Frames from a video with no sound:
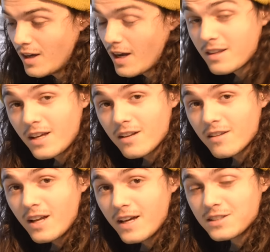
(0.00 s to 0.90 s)
At the end of the
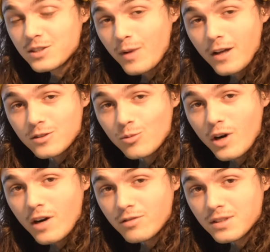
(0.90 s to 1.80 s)
day, it's just personal
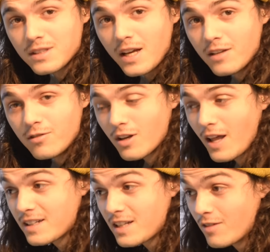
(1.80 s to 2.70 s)
preference, and if you'd
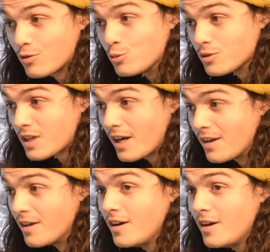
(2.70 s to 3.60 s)
like to have a
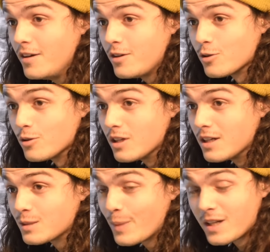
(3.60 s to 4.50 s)
CoolScan, you'll
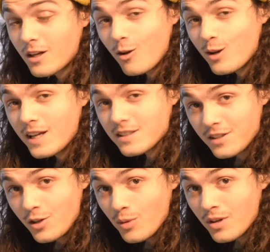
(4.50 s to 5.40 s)
uh, spend a lot less
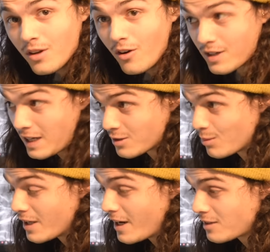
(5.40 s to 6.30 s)
than you would on a
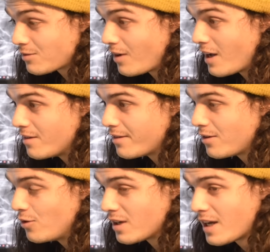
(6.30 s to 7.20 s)
Hasselblad X5.
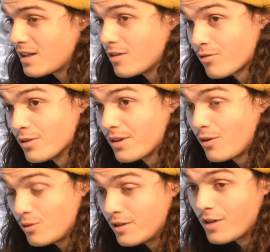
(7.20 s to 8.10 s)
You can get different
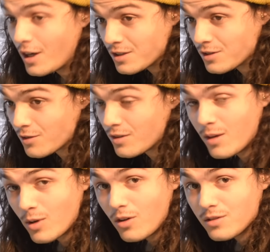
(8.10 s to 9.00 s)
older versions of the
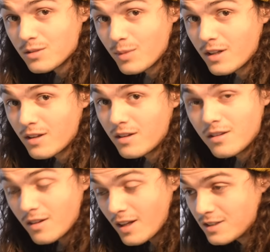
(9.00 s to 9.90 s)
Imacons, but it,
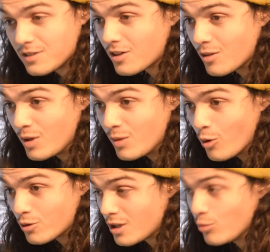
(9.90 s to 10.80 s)
they're just going to be
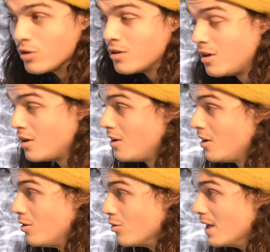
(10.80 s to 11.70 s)
more trouble,
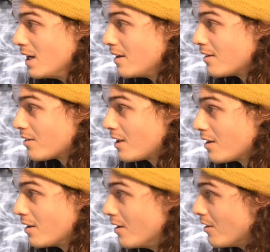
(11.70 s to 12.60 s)
really,
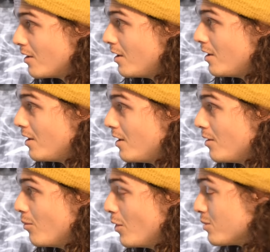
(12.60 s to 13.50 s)
than uh,
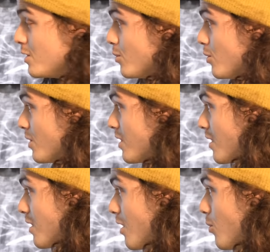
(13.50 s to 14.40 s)
most people would
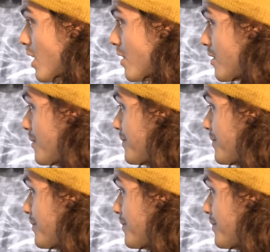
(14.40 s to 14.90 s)
think they're worth.